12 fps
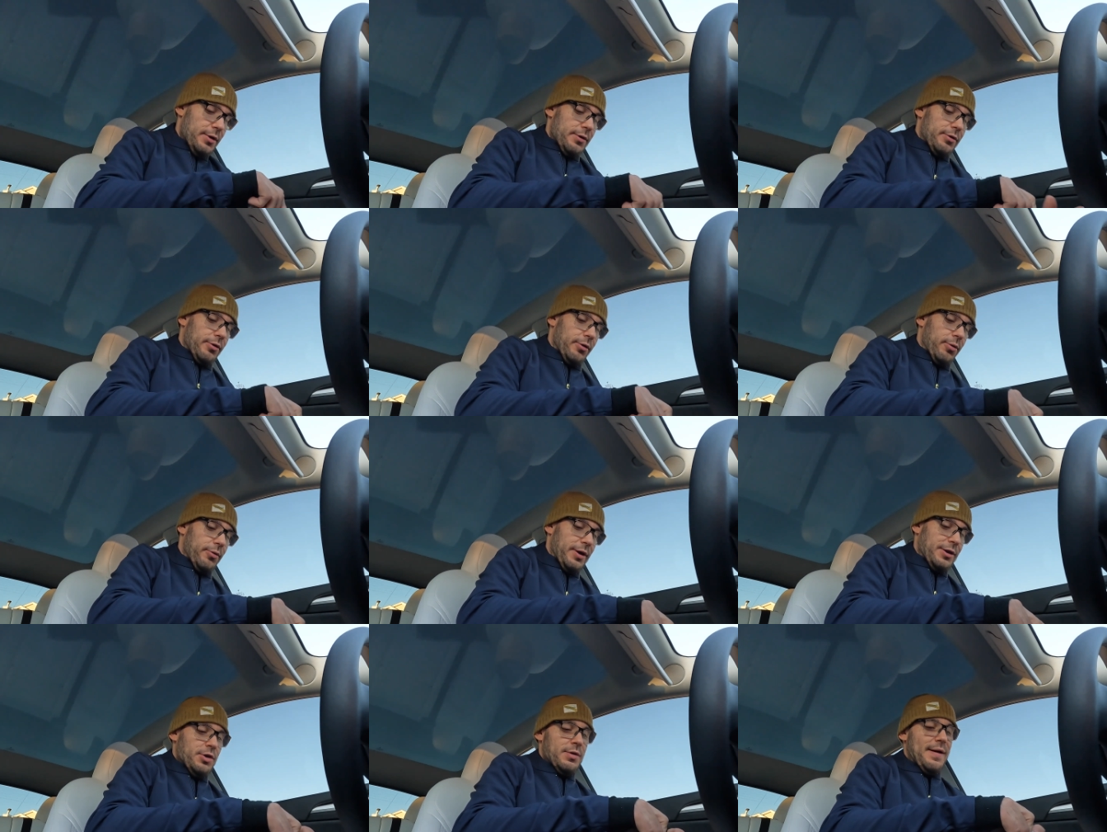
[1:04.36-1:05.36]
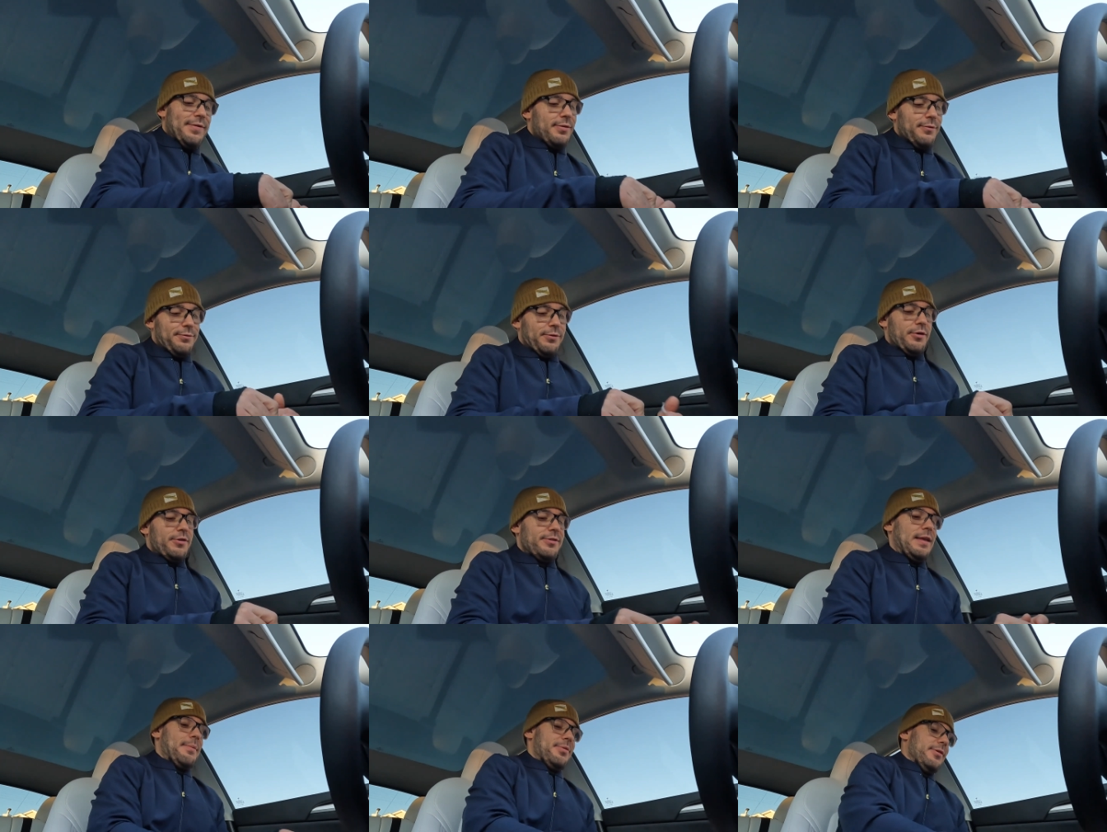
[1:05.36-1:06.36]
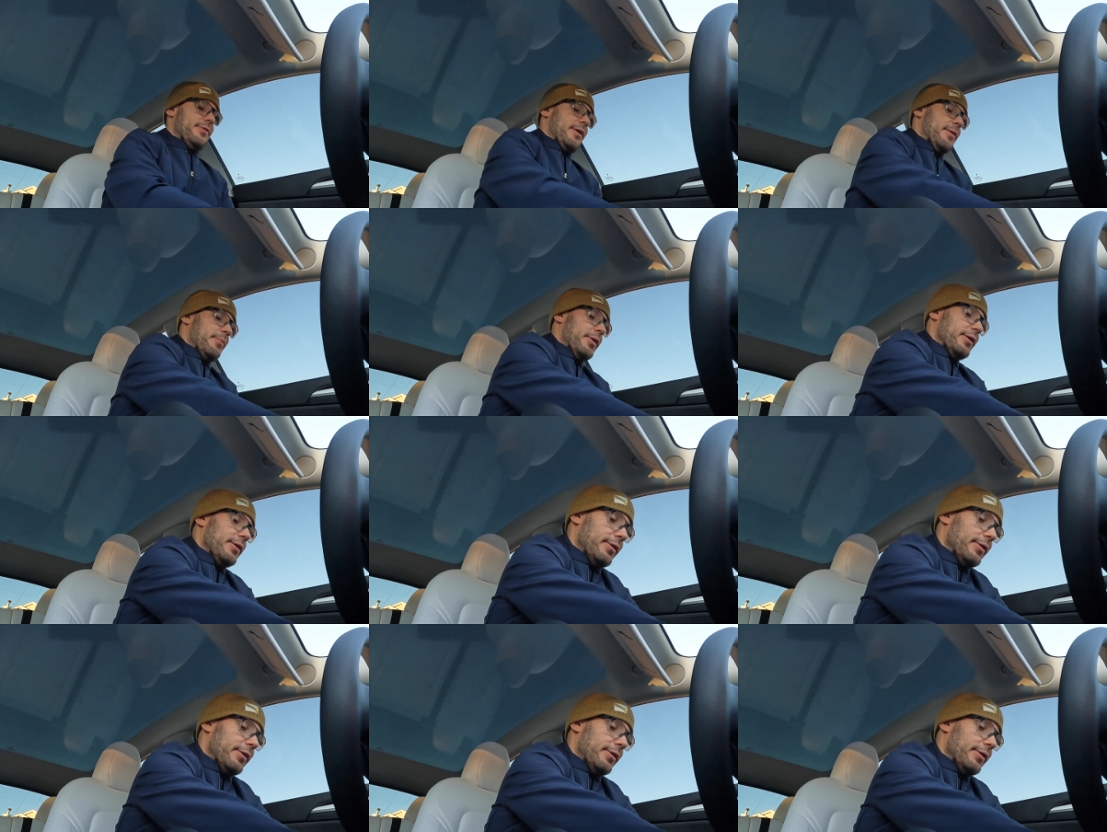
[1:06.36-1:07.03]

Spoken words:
So they do have some first steps in them, but